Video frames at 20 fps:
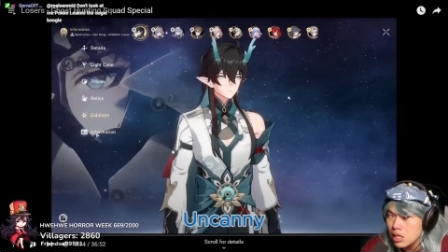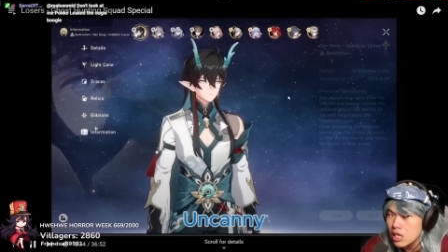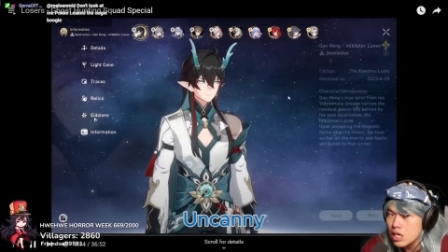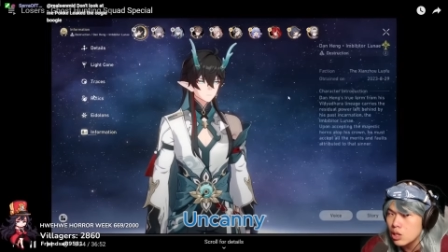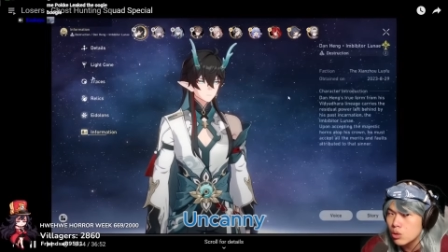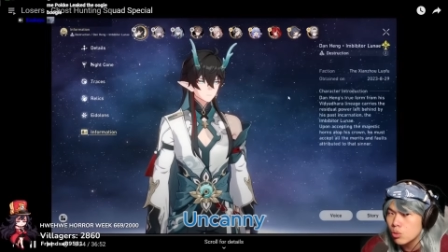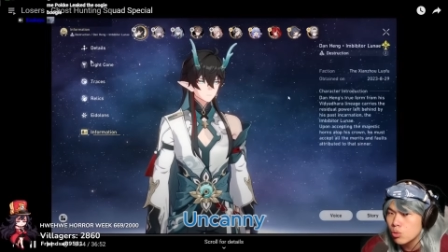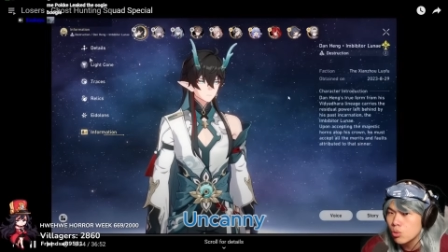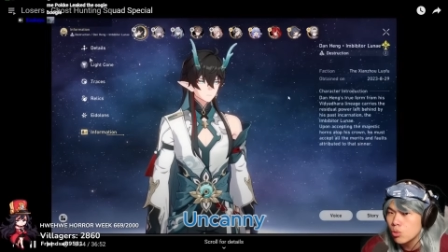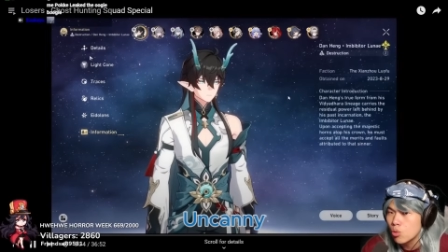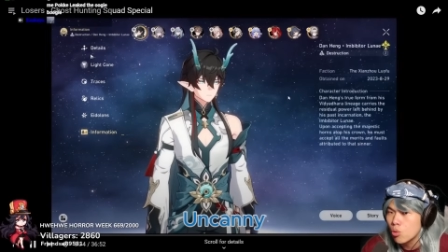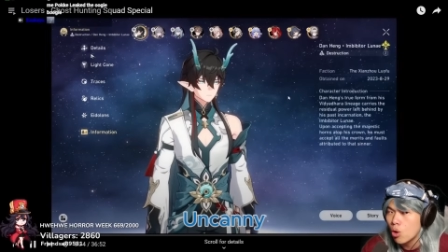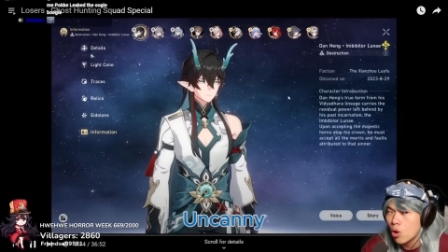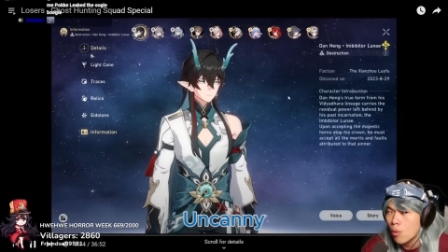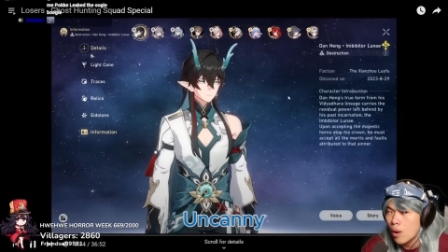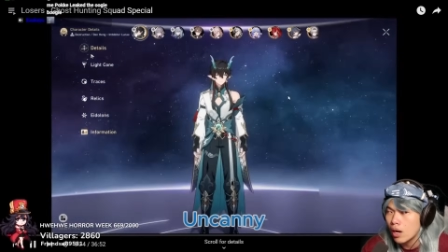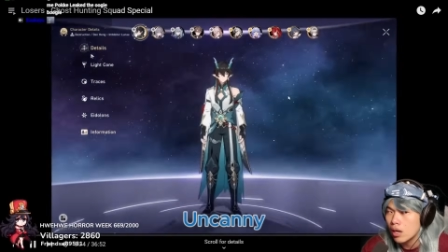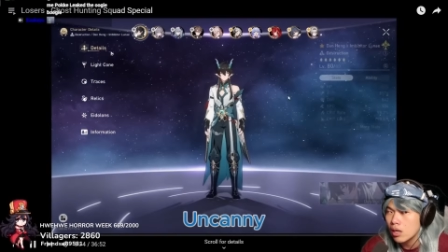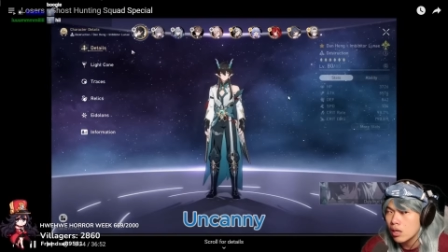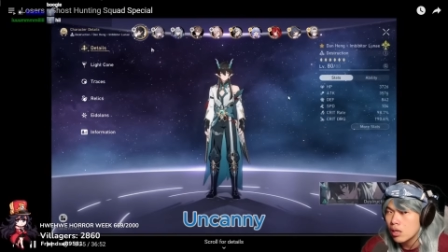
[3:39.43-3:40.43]
E2
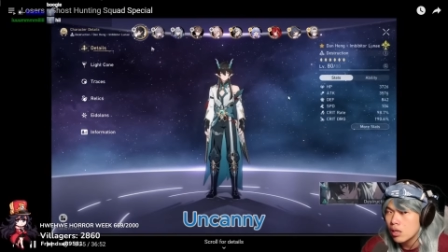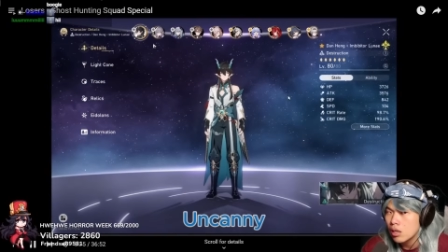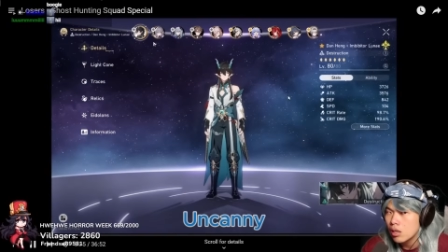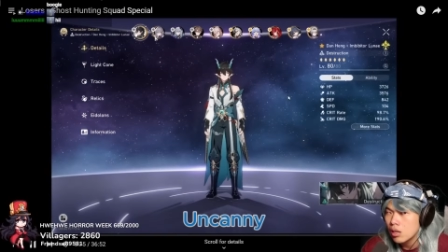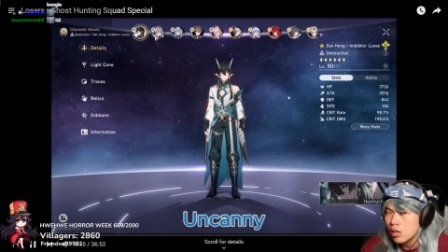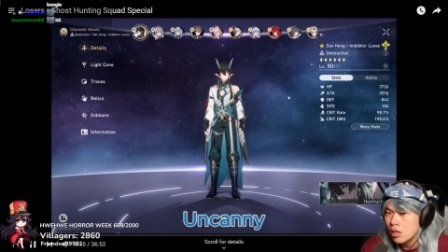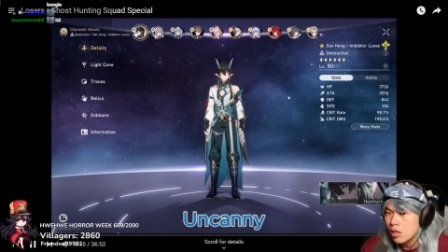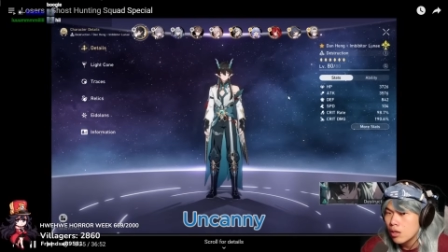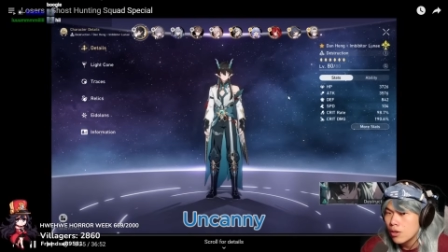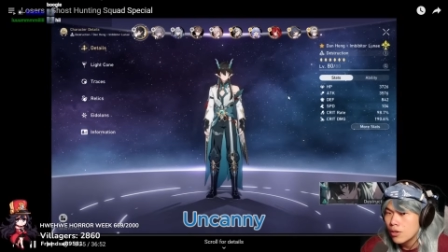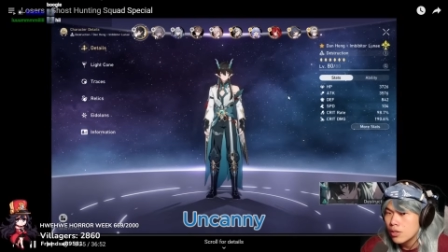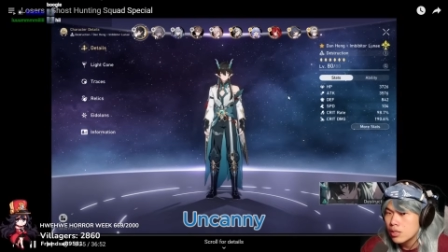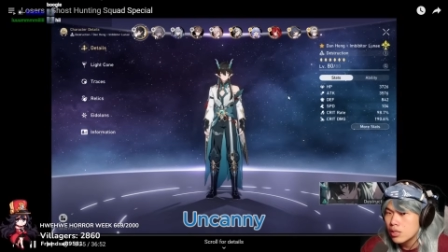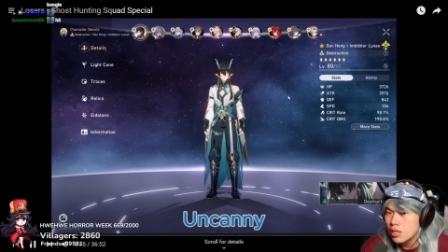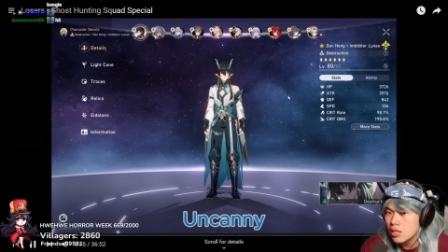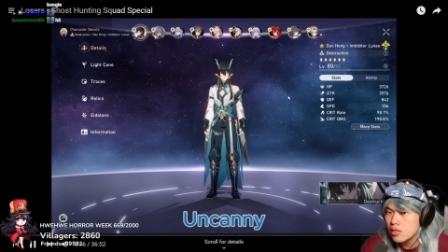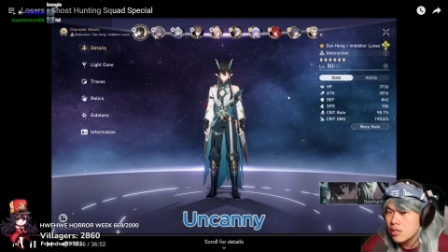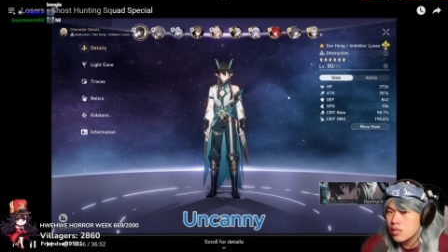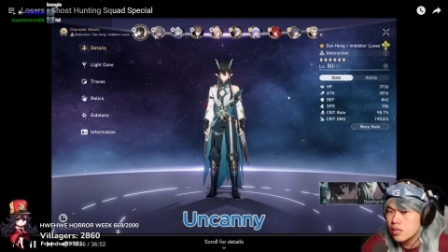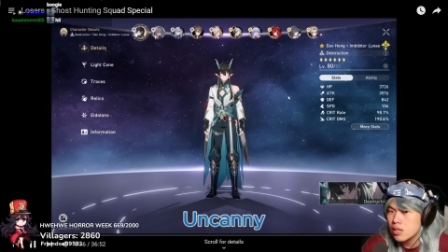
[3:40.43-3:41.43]
Guowang.
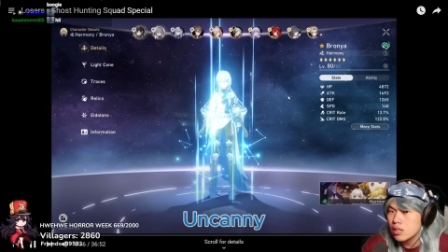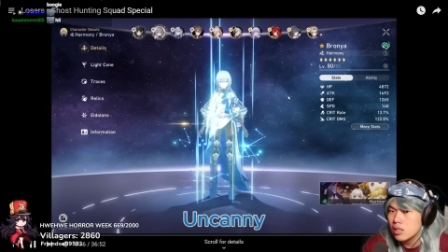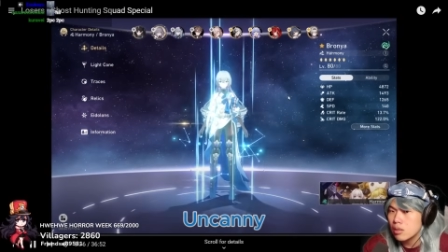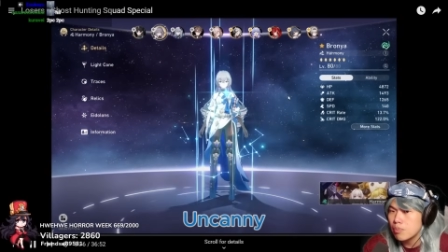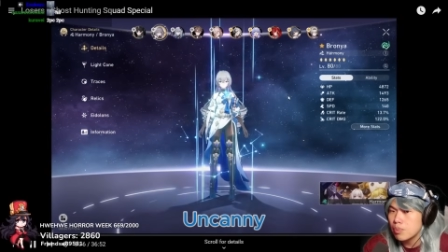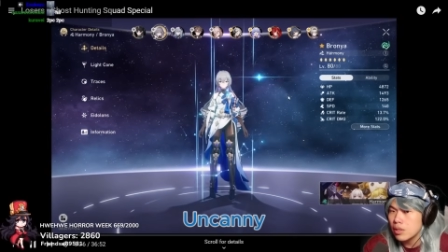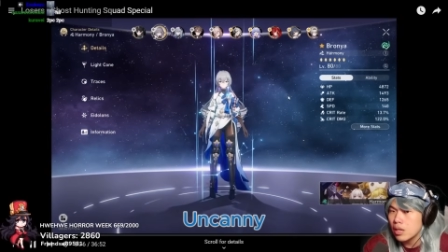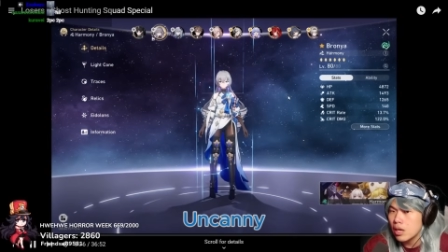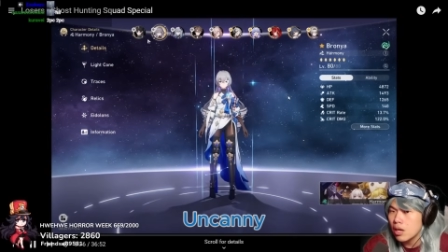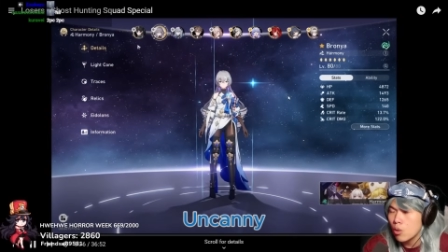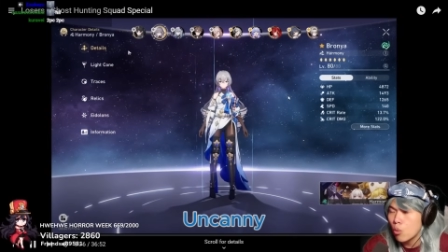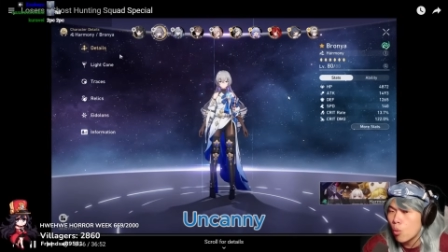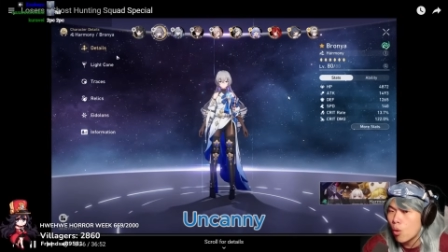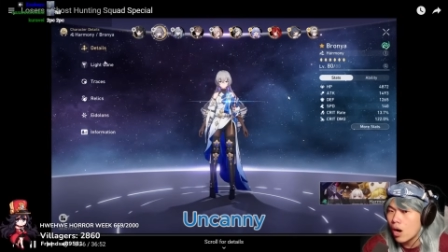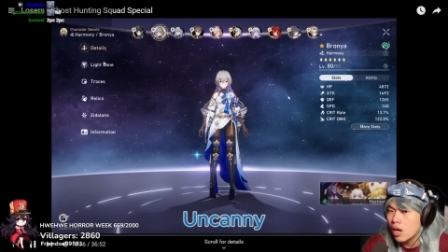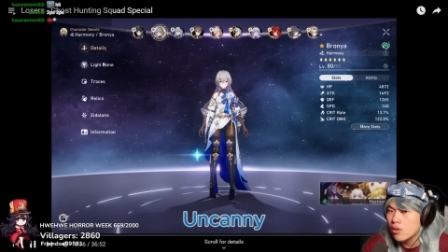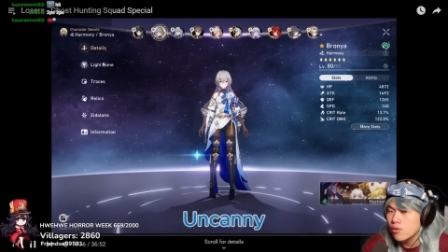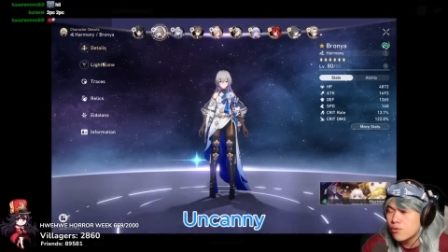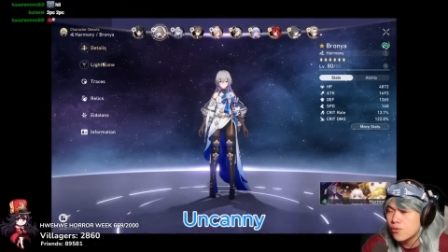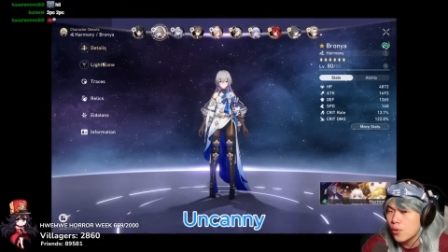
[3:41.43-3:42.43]
This is gonna be a
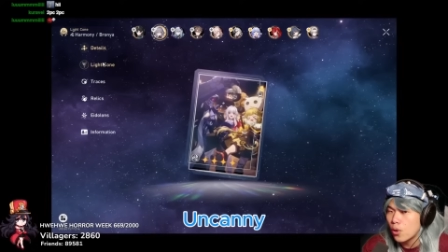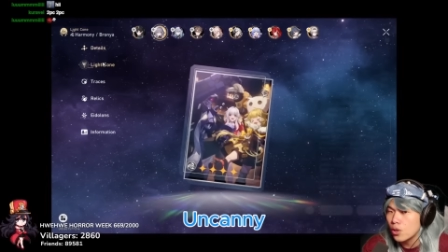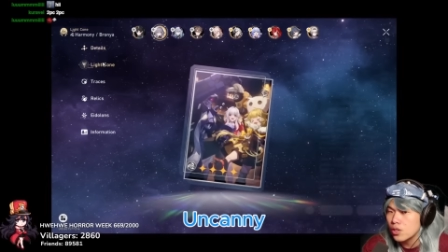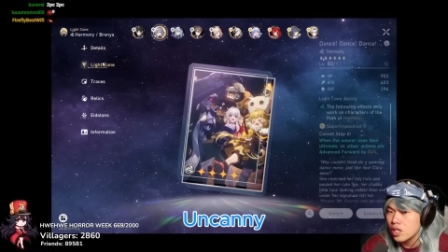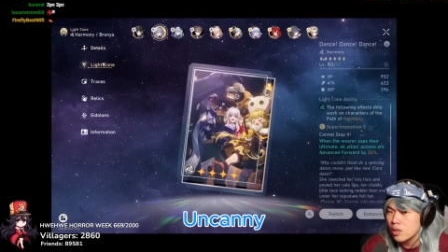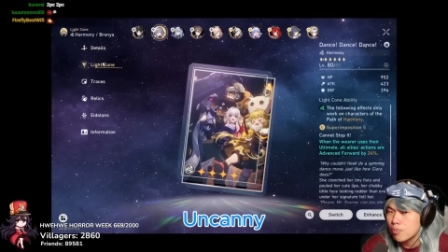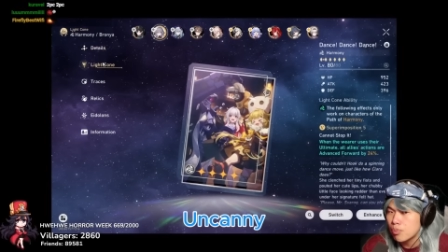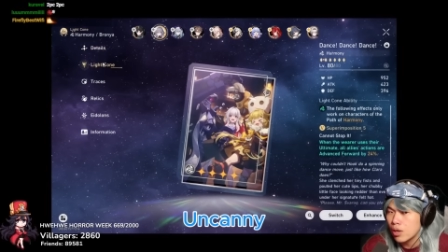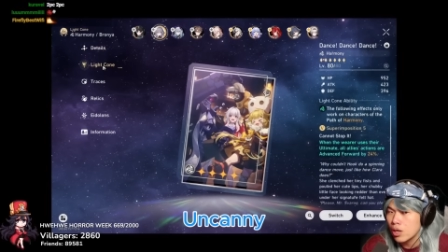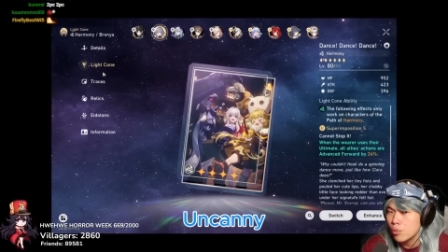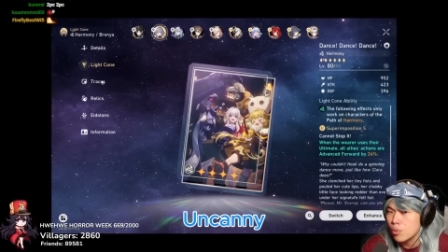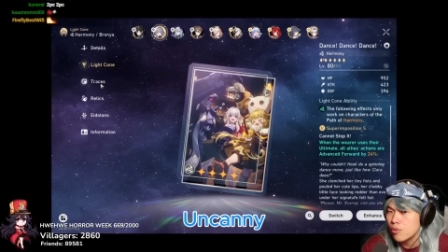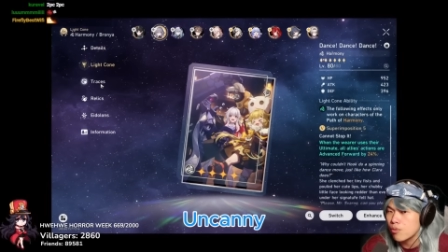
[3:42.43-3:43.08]
140 brand